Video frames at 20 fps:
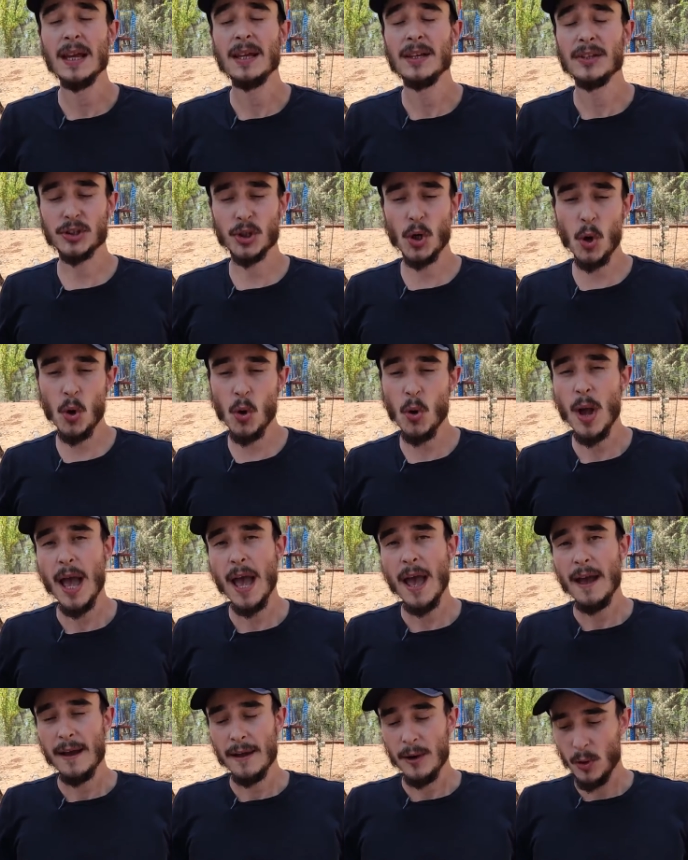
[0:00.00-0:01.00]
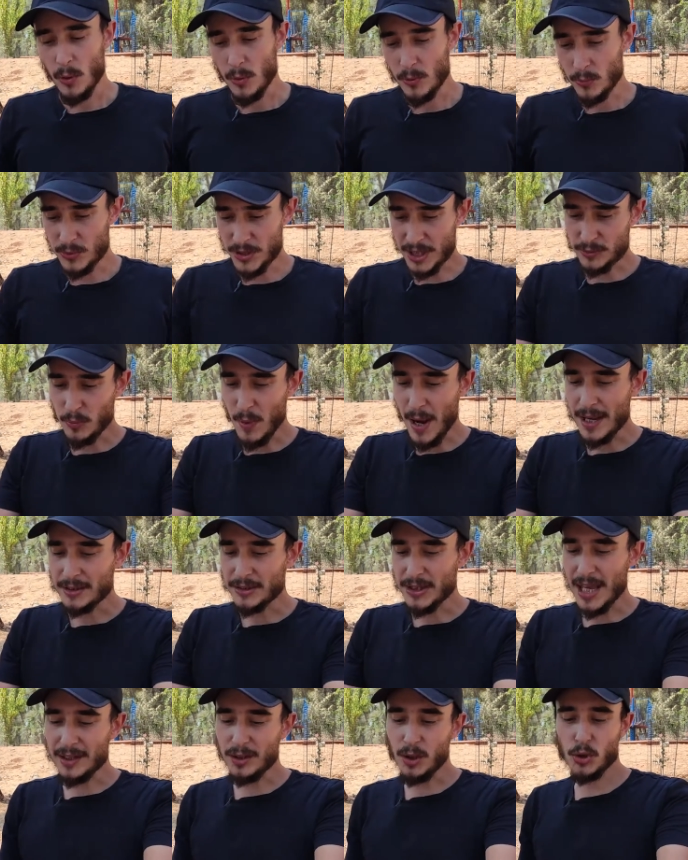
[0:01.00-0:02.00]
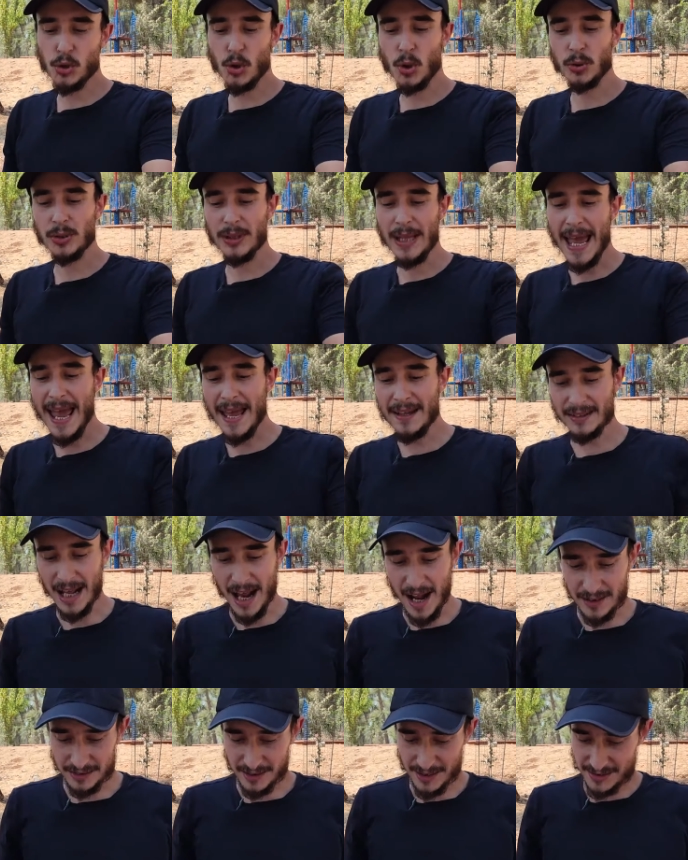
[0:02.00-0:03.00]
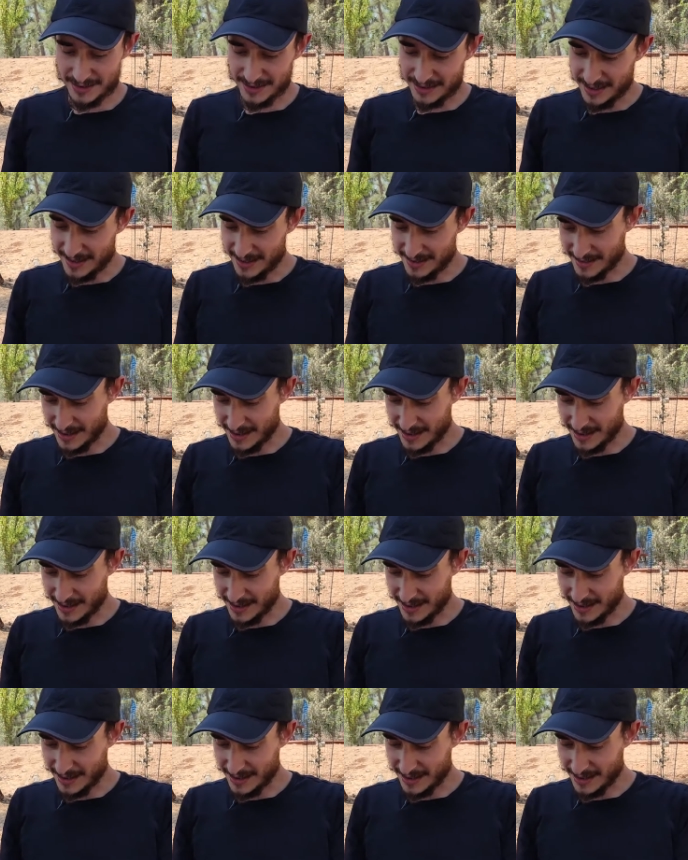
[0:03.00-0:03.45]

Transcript: So that's why I take your journal and answer these